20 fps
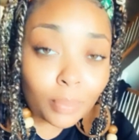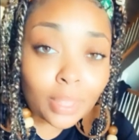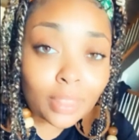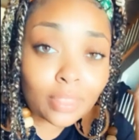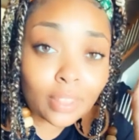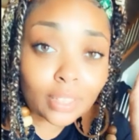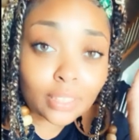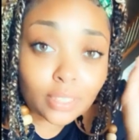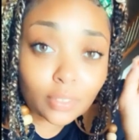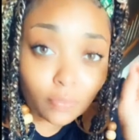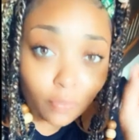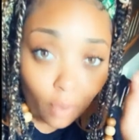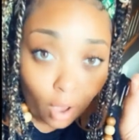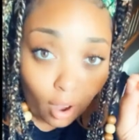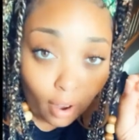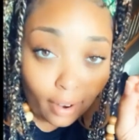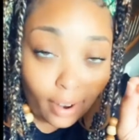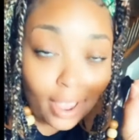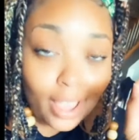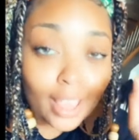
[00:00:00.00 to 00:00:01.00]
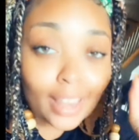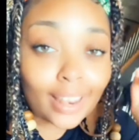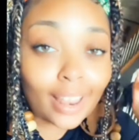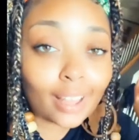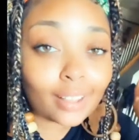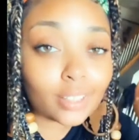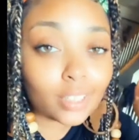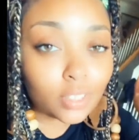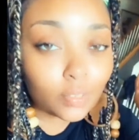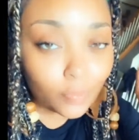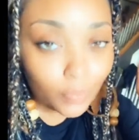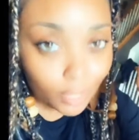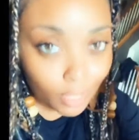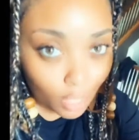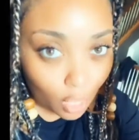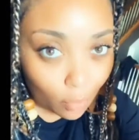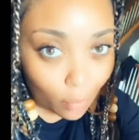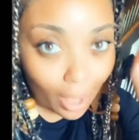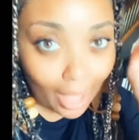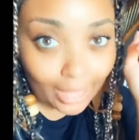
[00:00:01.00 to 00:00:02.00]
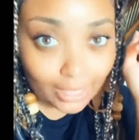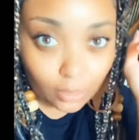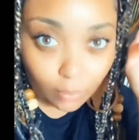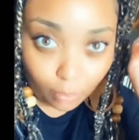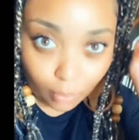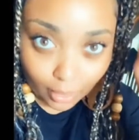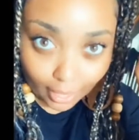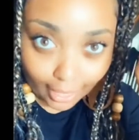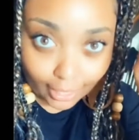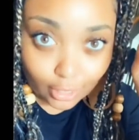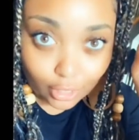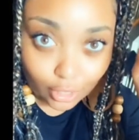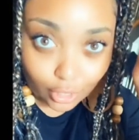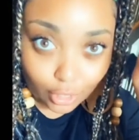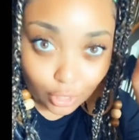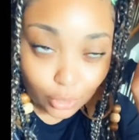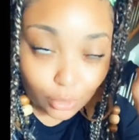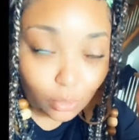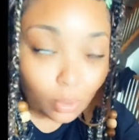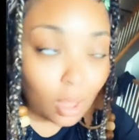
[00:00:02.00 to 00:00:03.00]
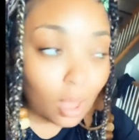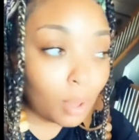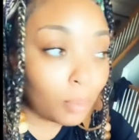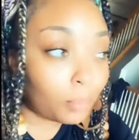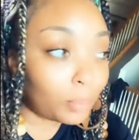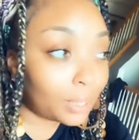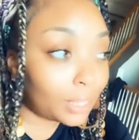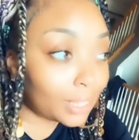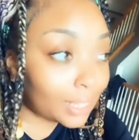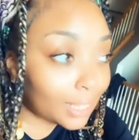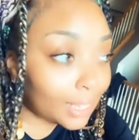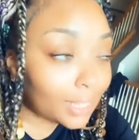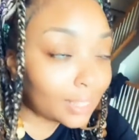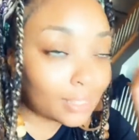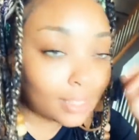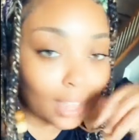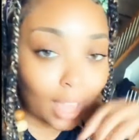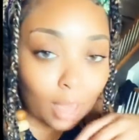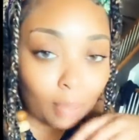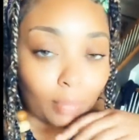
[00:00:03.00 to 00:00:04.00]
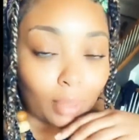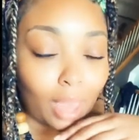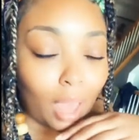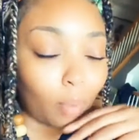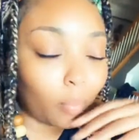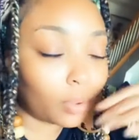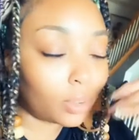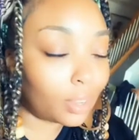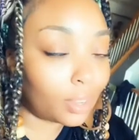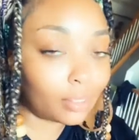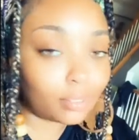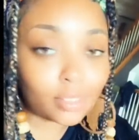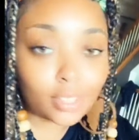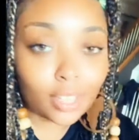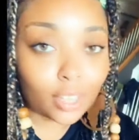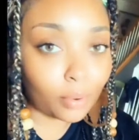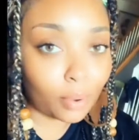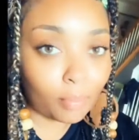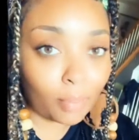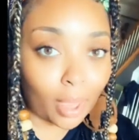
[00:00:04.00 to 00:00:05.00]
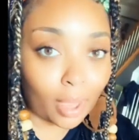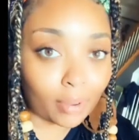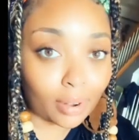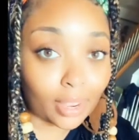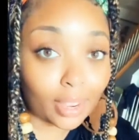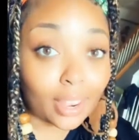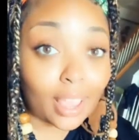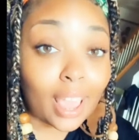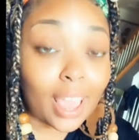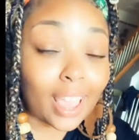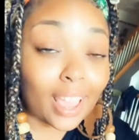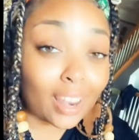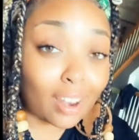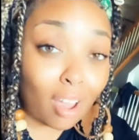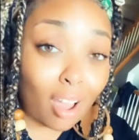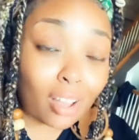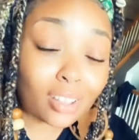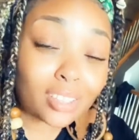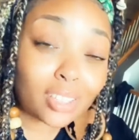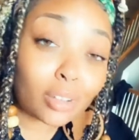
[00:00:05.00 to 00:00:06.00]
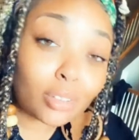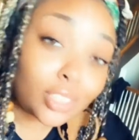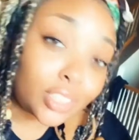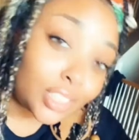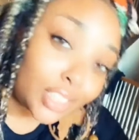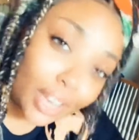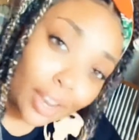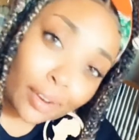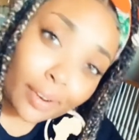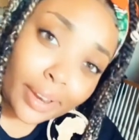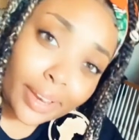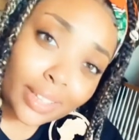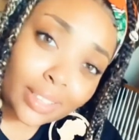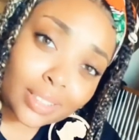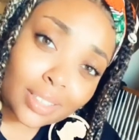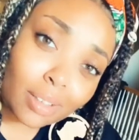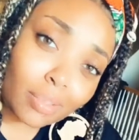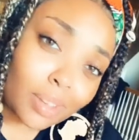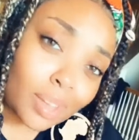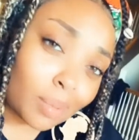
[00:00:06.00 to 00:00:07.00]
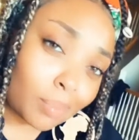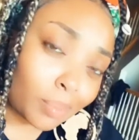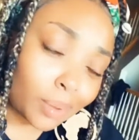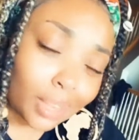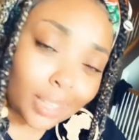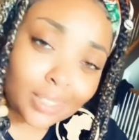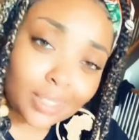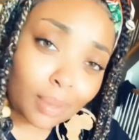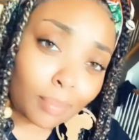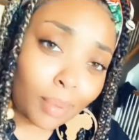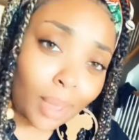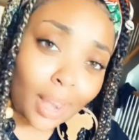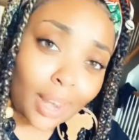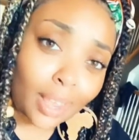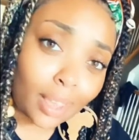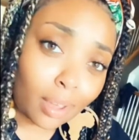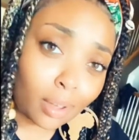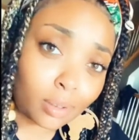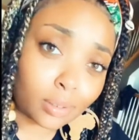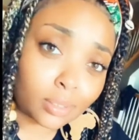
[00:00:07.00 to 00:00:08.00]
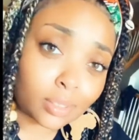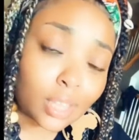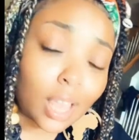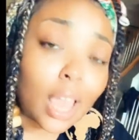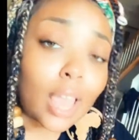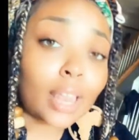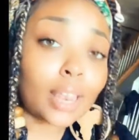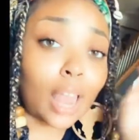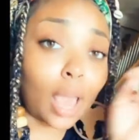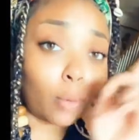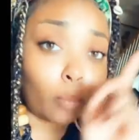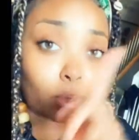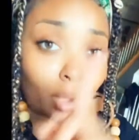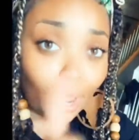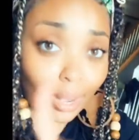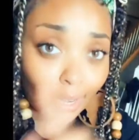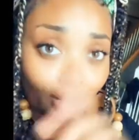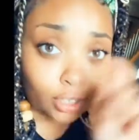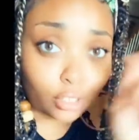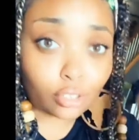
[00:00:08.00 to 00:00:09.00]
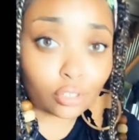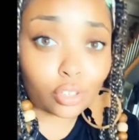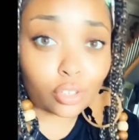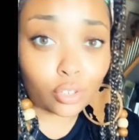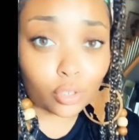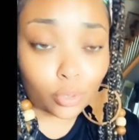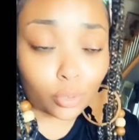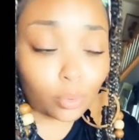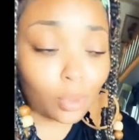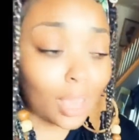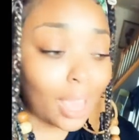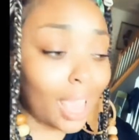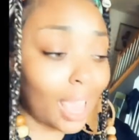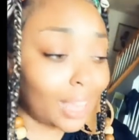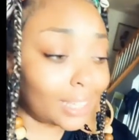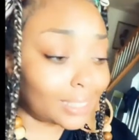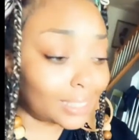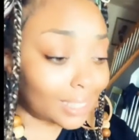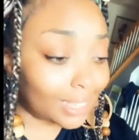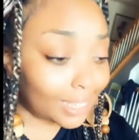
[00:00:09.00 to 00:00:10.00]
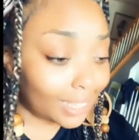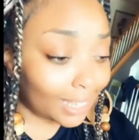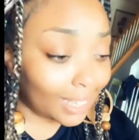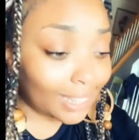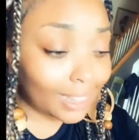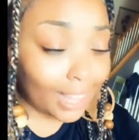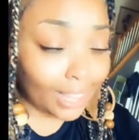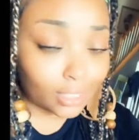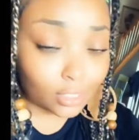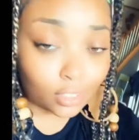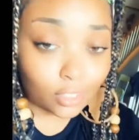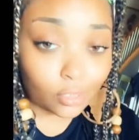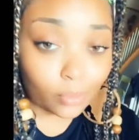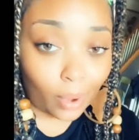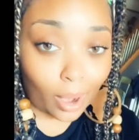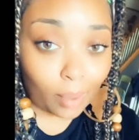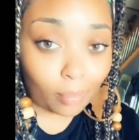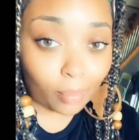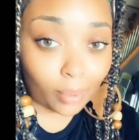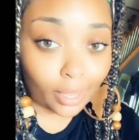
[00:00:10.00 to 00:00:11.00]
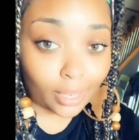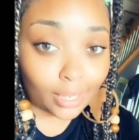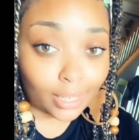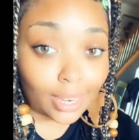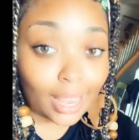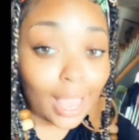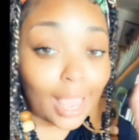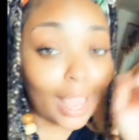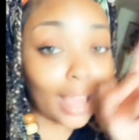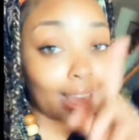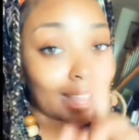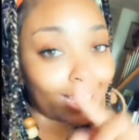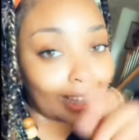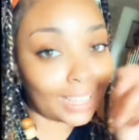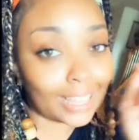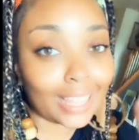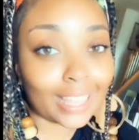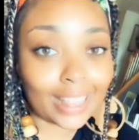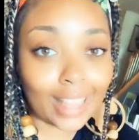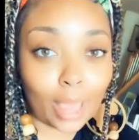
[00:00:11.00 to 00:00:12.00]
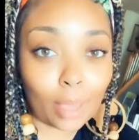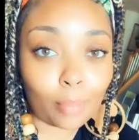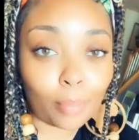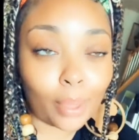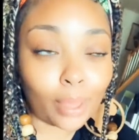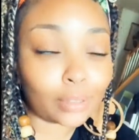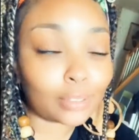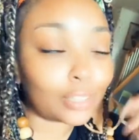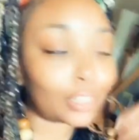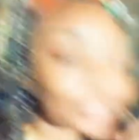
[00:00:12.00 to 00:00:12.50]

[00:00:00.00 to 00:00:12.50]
thus far. Now, this video has blessed you. Please comment. I would love to hear about it, and also share it so it can bless somebody else. Now, what I need you to do is click that subscribe button and click that bell so